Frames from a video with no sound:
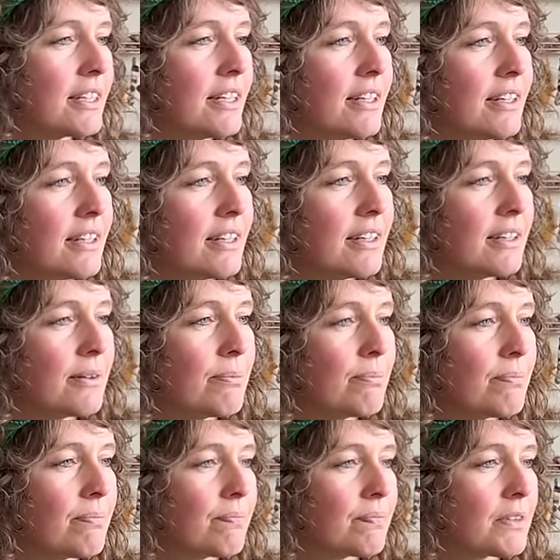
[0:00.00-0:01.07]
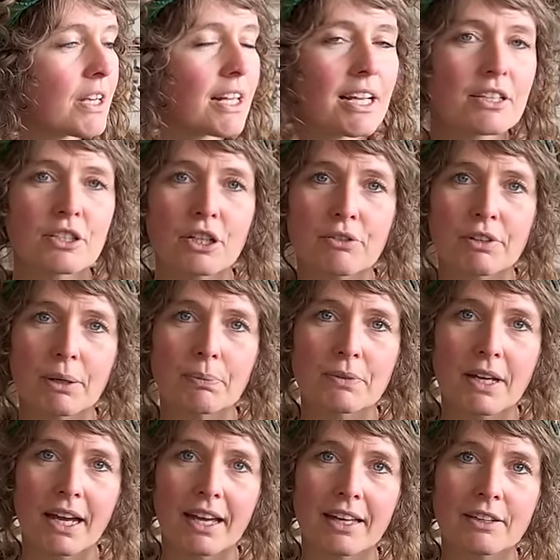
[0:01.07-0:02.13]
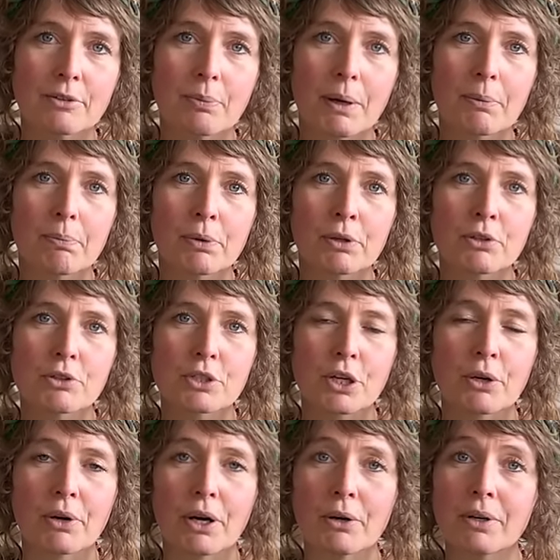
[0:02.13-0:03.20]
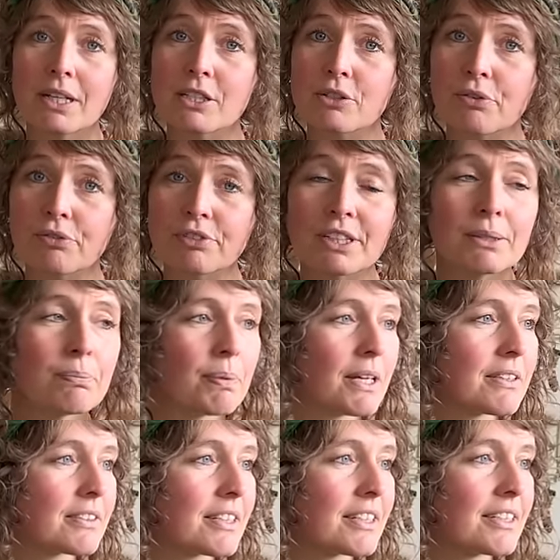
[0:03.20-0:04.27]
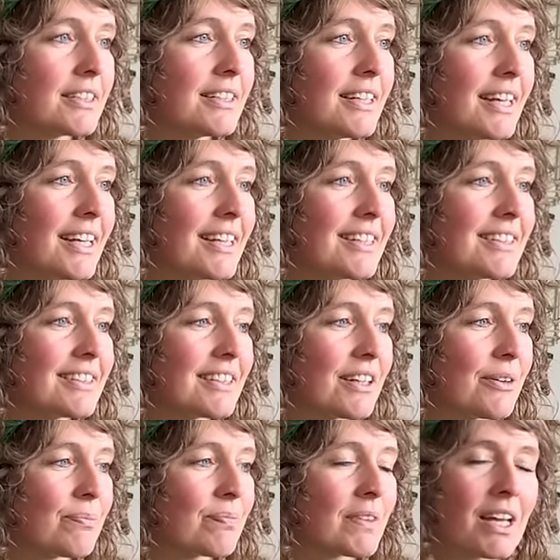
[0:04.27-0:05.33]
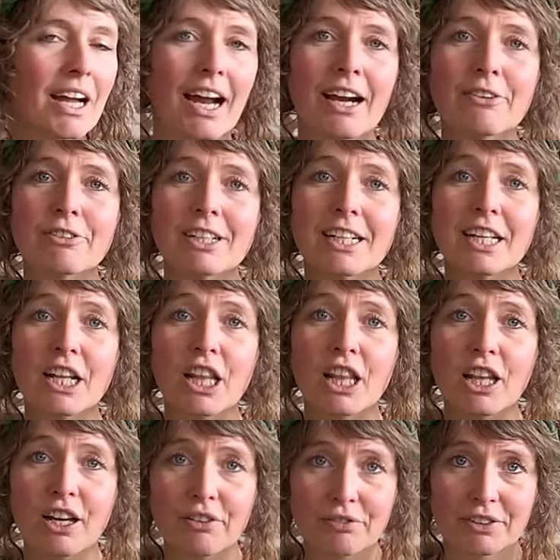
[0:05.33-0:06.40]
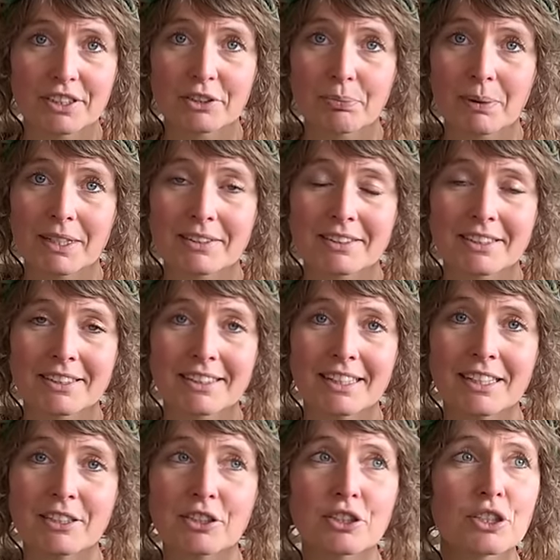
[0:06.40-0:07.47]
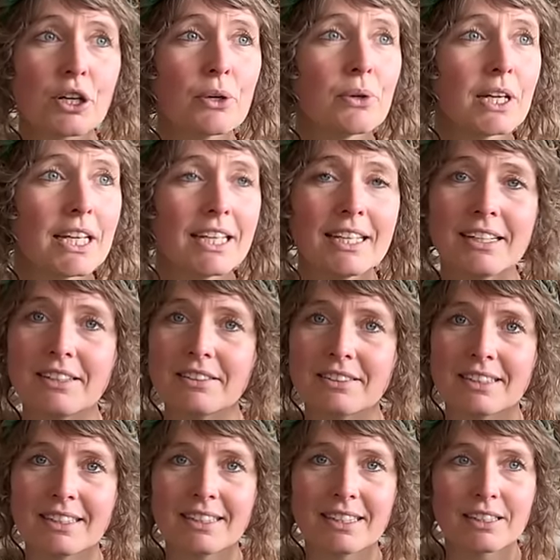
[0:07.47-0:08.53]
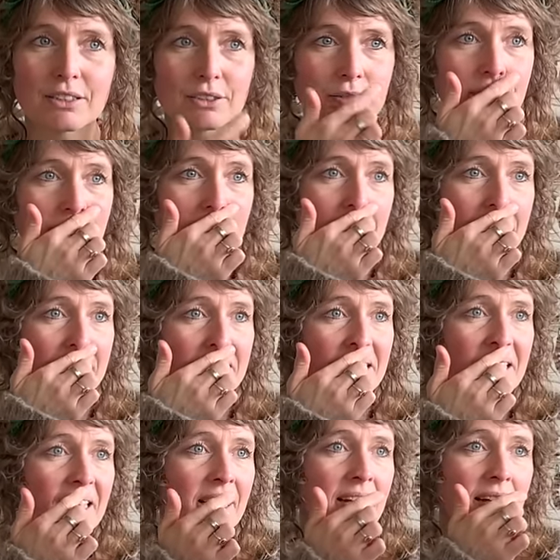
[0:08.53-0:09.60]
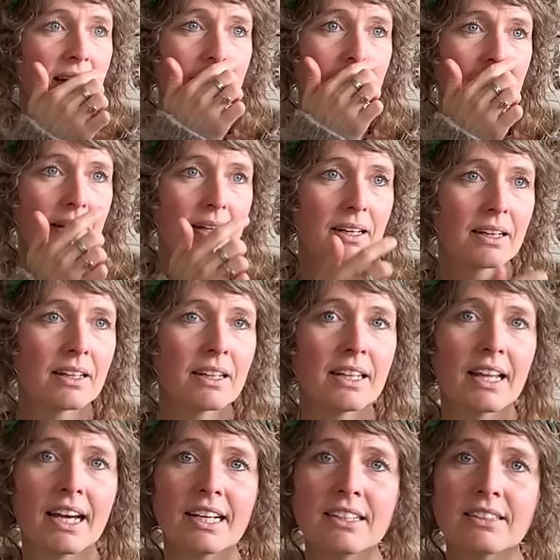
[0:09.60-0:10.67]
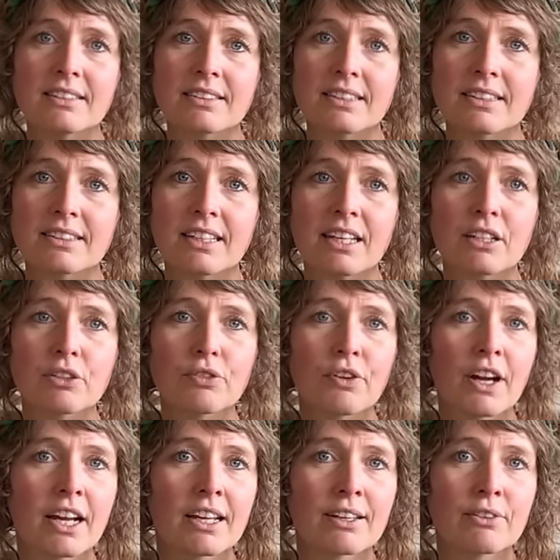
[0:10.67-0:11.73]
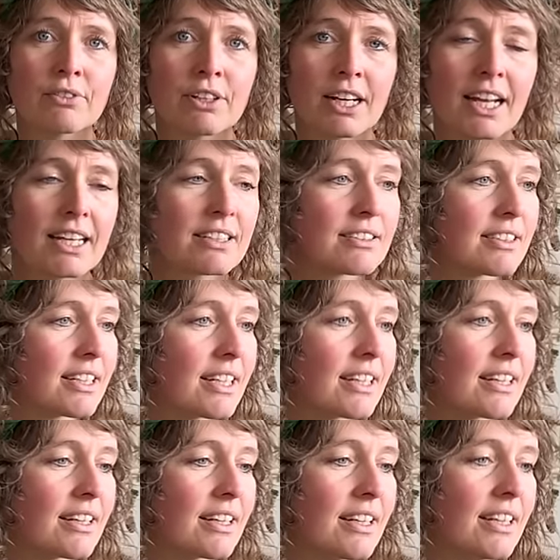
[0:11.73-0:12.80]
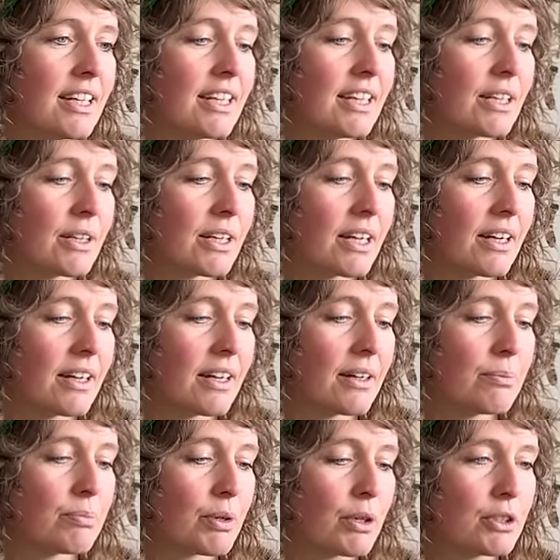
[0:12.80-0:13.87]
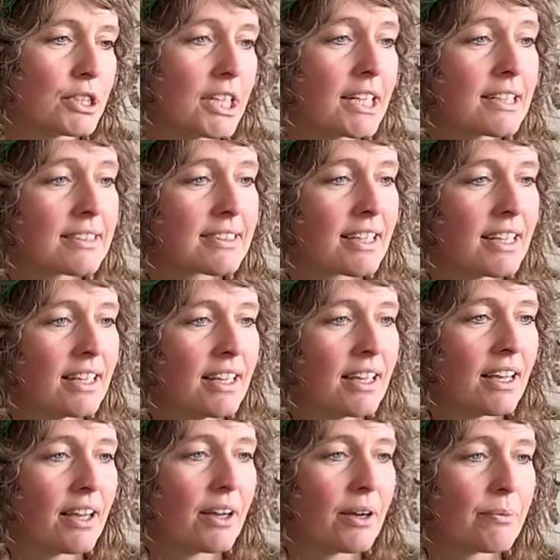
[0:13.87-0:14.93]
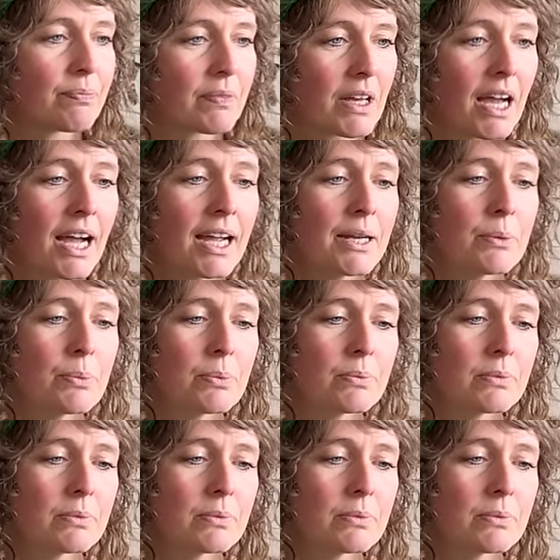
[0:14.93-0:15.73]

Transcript: classic ribbed hat by Purl Soho. It's a free pattern, and I really love this pattern. It's so easy. It's really a nice, satisfying, relaxing knitting project. I